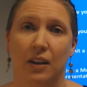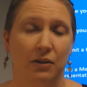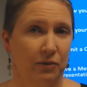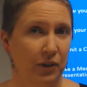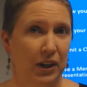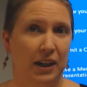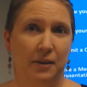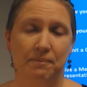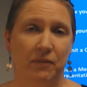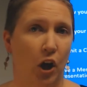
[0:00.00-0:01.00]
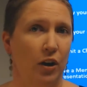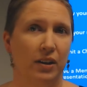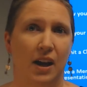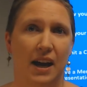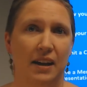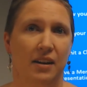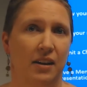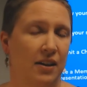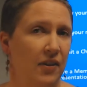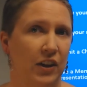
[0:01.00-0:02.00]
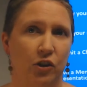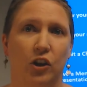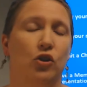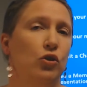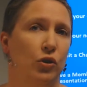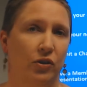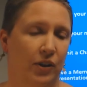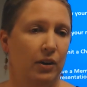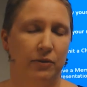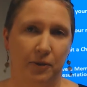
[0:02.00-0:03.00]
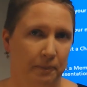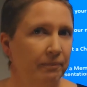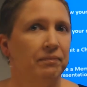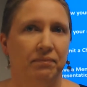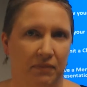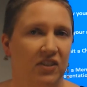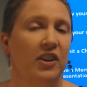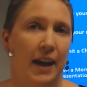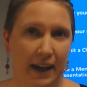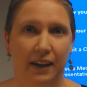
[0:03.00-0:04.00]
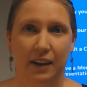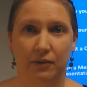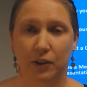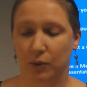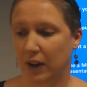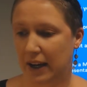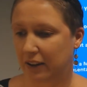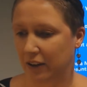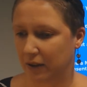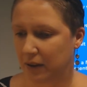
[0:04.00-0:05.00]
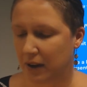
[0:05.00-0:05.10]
free, online, that you can do yourself today if you would like to.